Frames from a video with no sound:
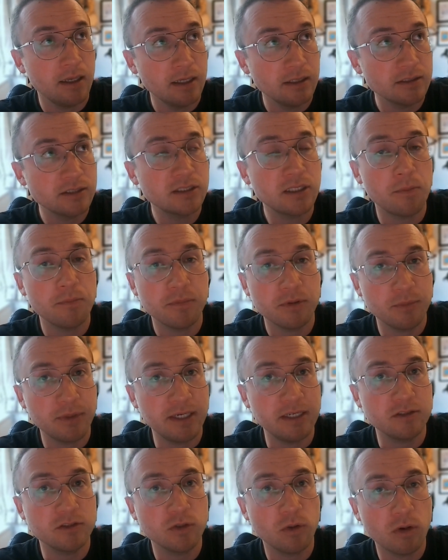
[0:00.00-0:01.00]
something we
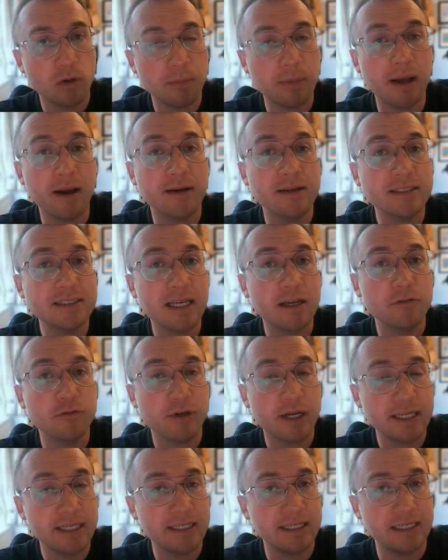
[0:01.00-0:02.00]
need to talk about because they're
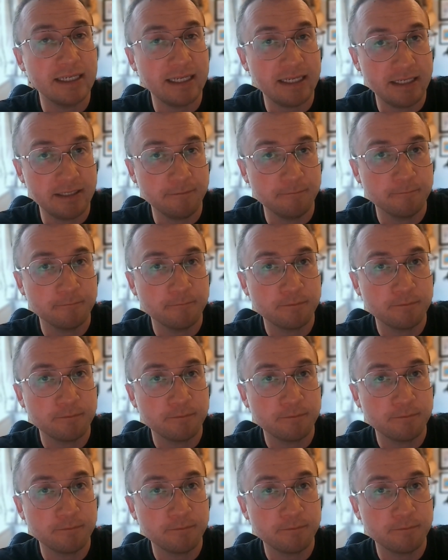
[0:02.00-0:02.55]
regularly